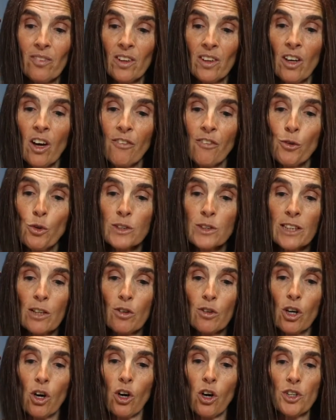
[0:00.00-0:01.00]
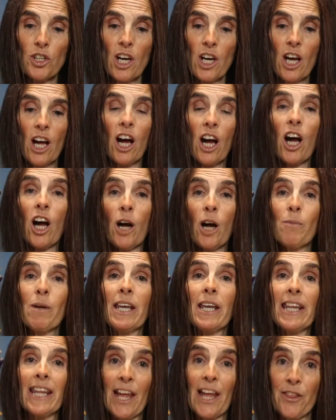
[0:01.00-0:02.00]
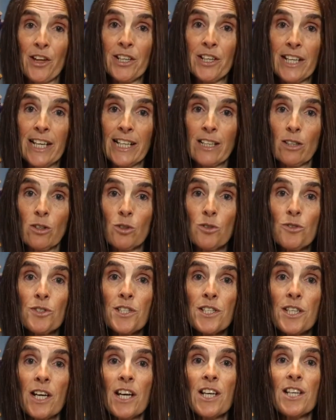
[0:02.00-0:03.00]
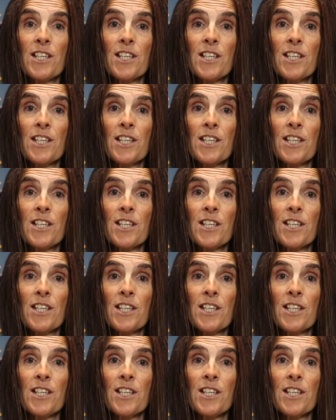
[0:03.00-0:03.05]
I've also got leather needles,